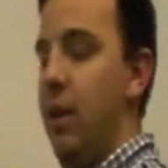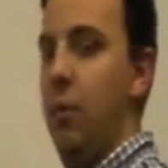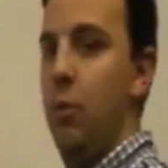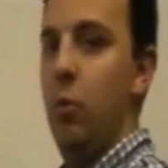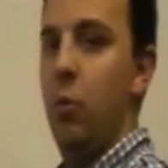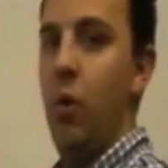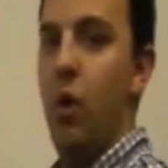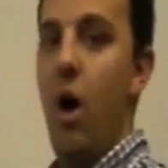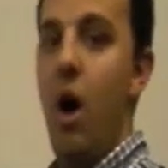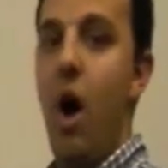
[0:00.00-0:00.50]
teams
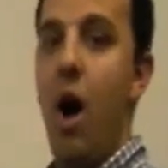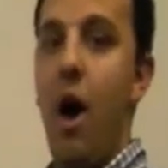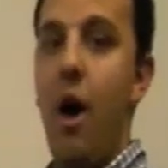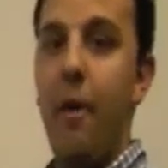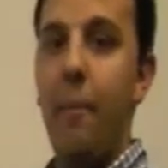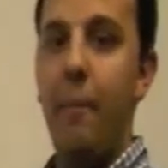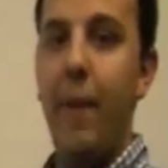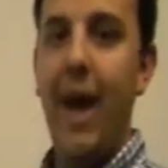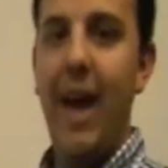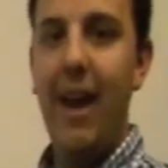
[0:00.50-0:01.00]
will
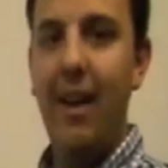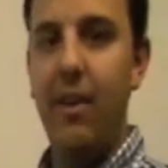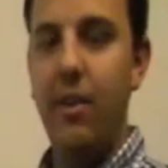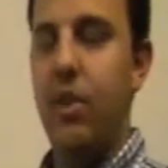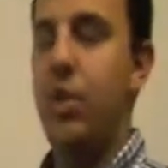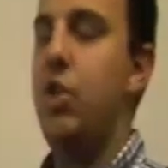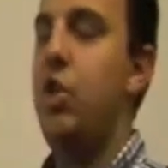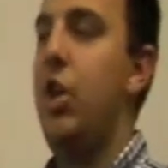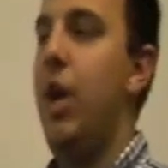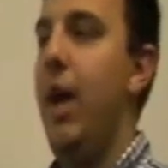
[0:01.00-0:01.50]

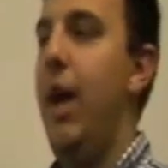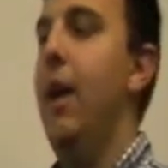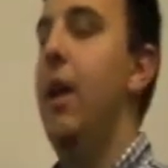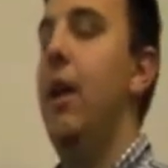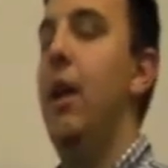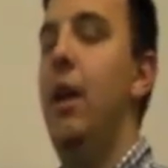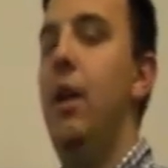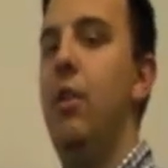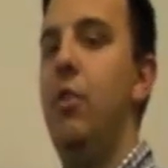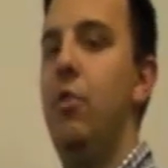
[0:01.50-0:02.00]
automatically
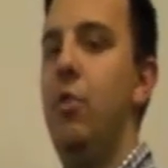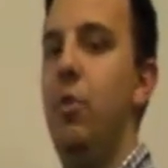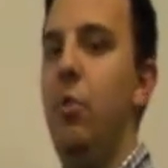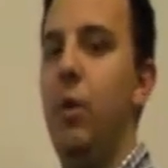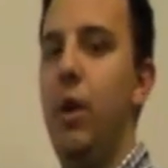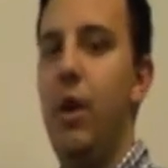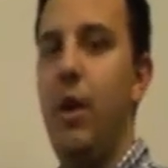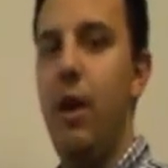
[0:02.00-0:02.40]
check into